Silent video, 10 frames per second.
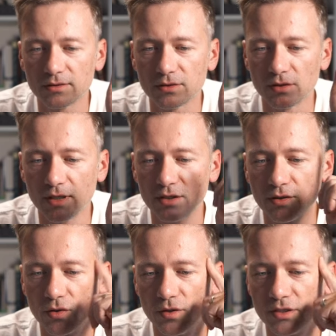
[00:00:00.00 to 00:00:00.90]
So there
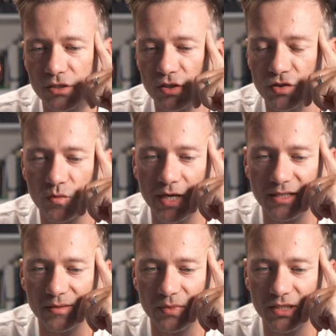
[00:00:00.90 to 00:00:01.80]
you go. It's just
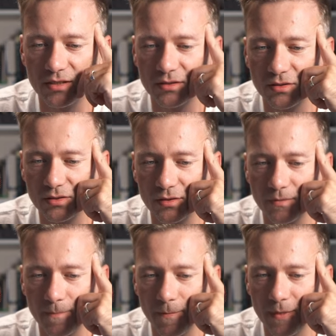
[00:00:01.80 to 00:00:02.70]
randomly
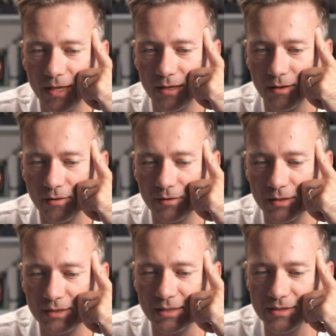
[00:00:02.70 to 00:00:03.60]

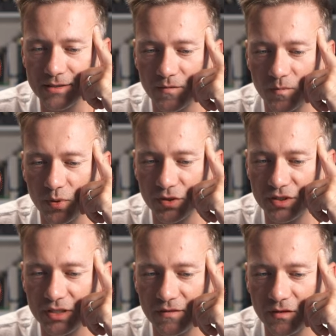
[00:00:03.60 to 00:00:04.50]
it doesn't even
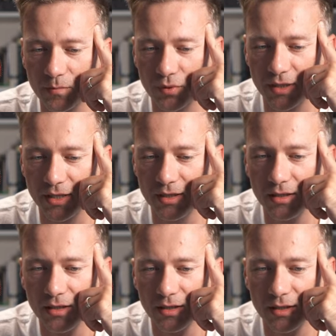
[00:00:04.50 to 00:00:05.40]
perceive the
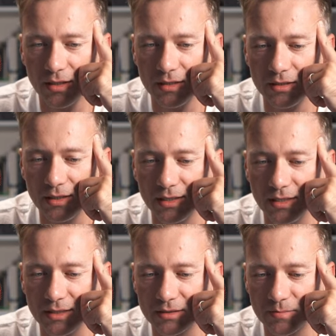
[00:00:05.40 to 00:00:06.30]
prey
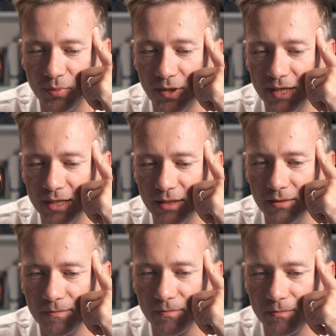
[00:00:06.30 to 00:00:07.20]
as
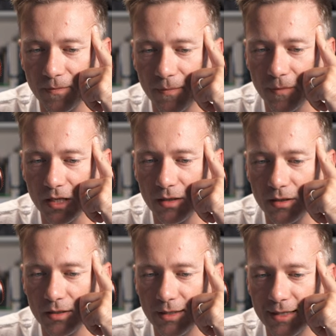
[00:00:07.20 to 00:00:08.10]
prey.
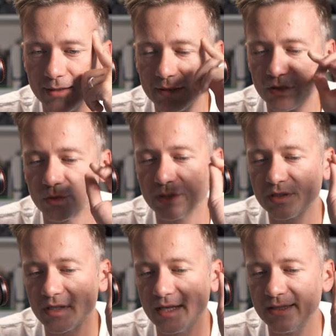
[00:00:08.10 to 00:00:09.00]
And as soon
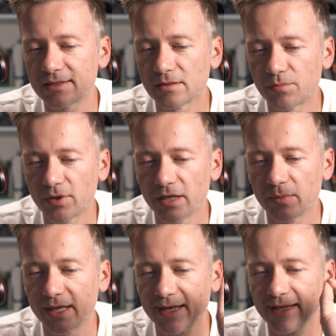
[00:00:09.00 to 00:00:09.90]
as it hits the prey
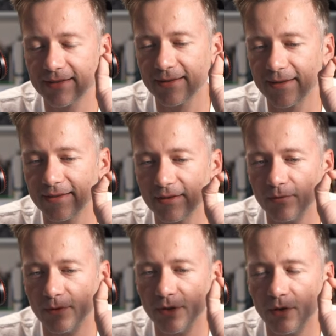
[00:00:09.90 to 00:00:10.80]
by accident, it
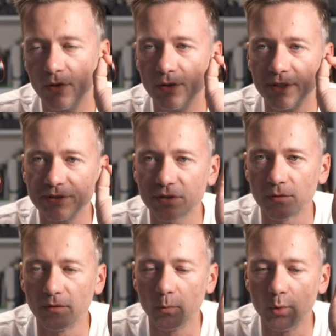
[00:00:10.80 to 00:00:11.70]
will know, oh, there's a
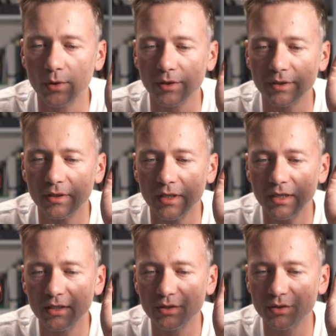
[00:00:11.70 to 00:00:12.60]
reward.
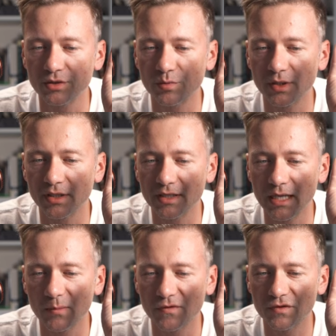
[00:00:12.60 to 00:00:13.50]
So it's really a
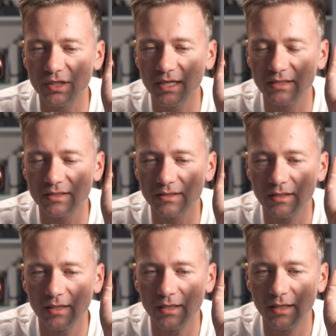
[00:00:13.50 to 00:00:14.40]
game of chance.
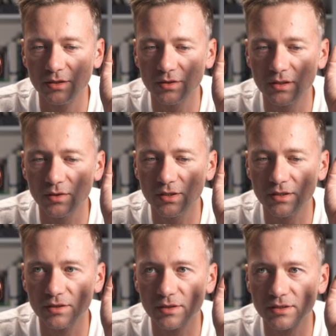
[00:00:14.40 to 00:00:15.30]
And you can look
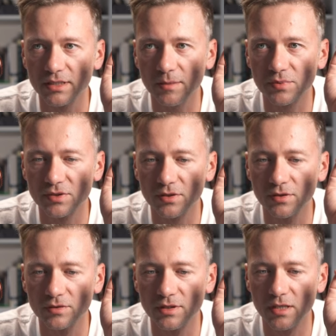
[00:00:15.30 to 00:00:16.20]
at here at the
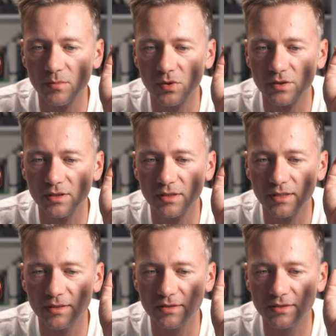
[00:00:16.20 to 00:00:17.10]
episode number.
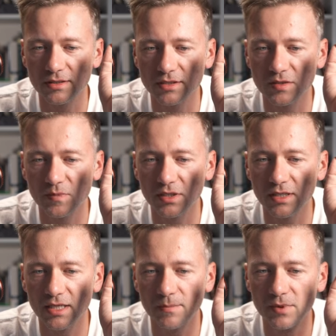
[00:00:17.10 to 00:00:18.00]
Let's, let's speed
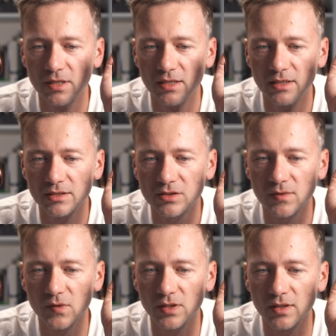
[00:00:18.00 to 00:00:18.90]
it up. It's
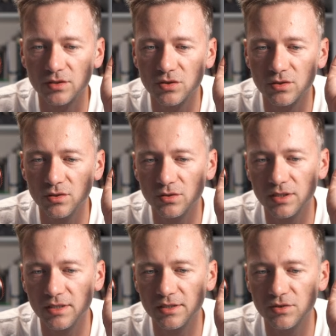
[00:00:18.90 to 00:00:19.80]
give me like, oh,
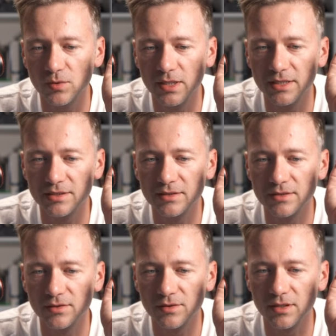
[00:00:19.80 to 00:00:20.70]
it hit it
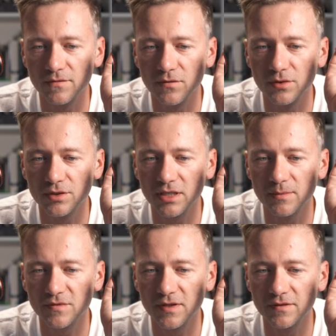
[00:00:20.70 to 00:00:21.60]
twice. Okay, four
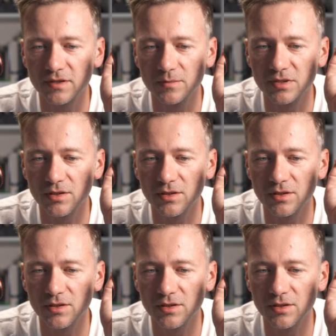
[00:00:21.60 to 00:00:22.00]
times, five times.